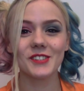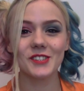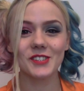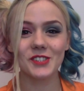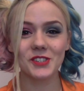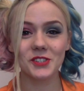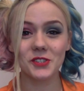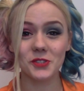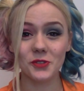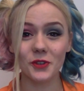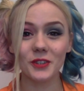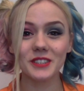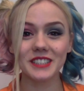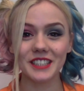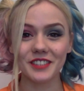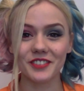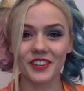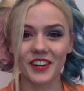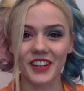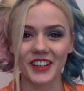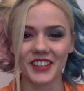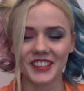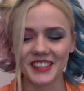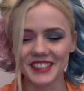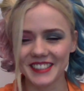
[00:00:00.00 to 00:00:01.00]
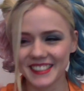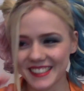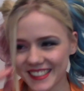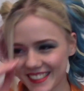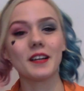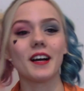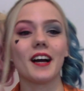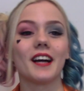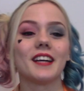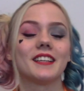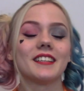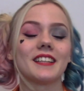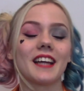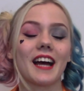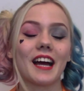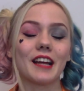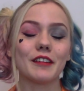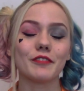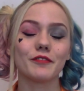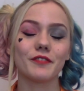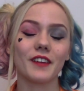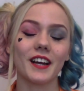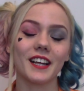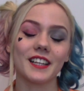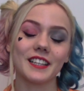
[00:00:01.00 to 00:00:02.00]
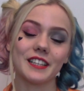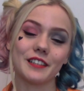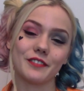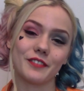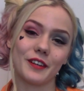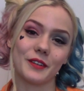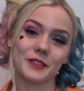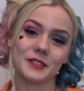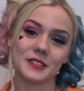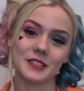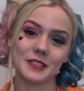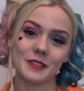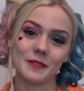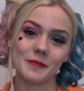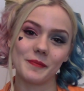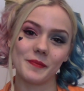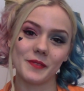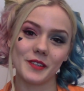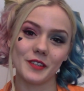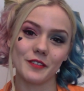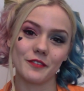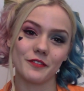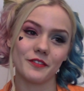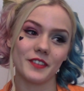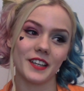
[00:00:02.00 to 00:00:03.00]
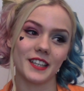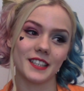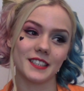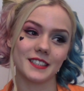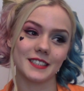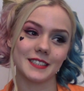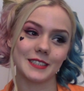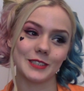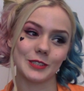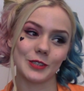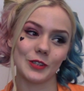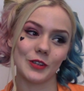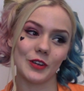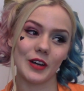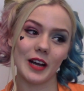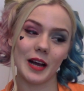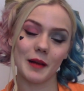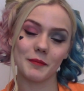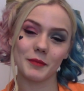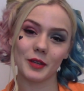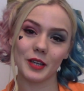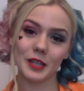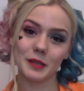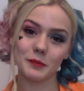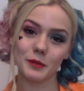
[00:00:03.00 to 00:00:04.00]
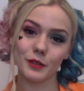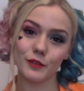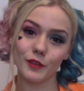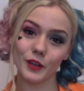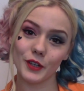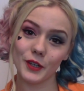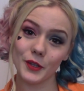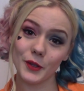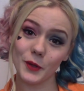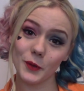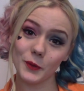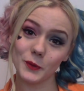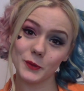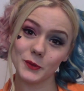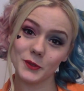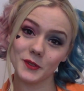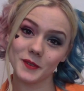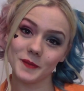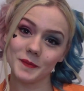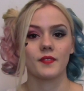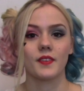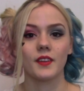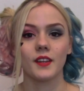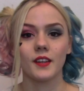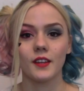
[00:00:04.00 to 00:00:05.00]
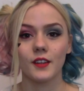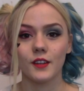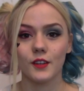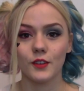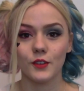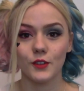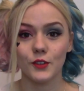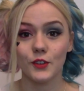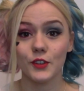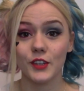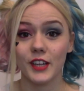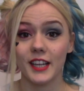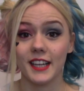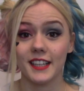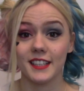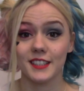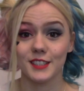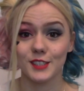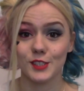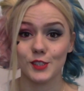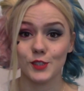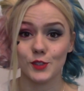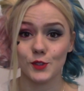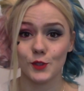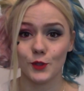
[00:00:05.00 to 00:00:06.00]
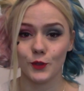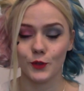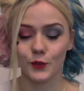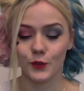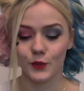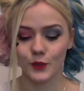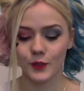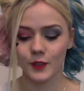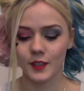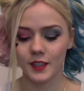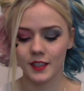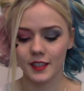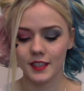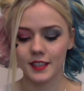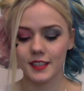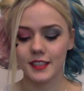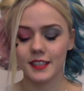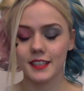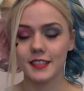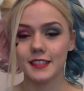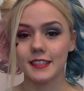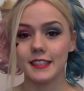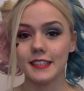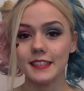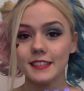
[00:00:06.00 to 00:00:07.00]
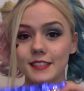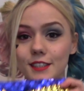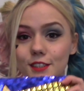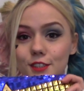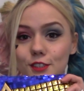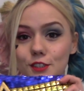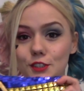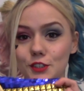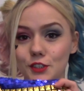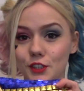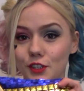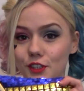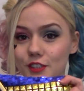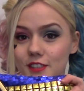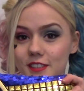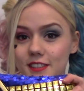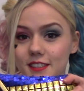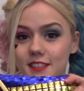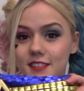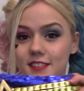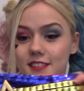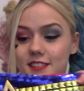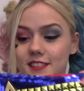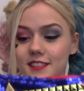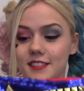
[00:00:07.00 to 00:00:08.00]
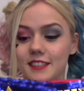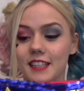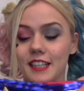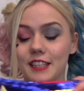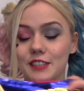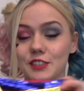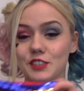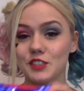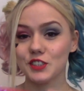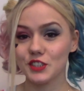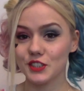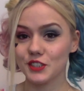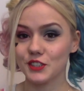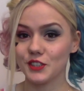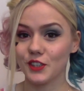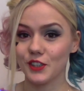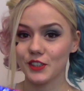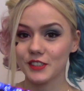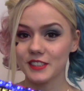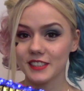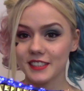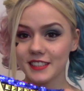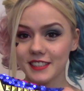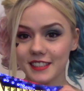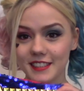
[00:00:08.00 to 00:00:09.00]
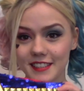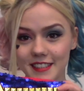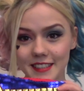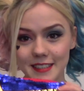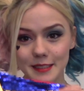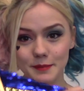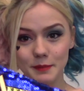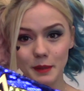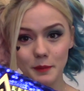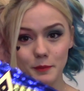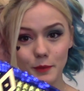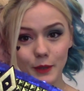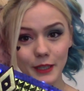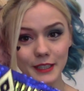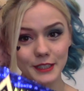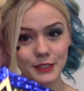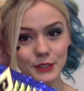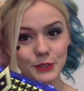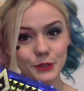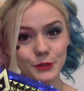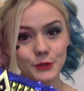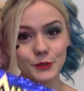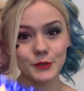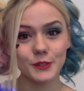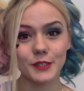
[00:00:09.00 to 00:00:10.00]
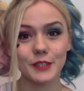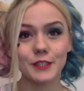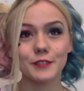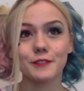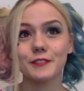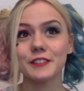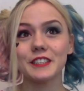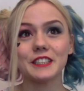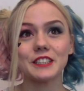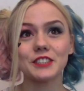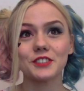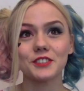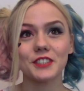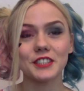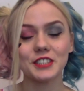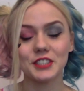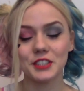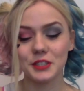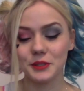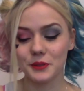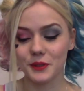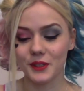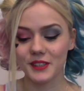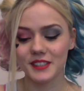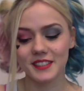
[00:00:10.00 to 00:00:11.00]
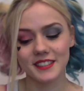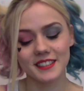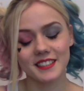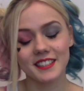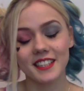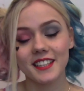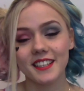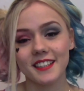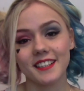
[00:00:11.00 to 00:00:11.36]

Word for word: so difficult. And I finally found some that fit, so I'm gonna move on to those. Okay, so these are the shorts that I just ordered. These are my brand new lovely stretchy ones.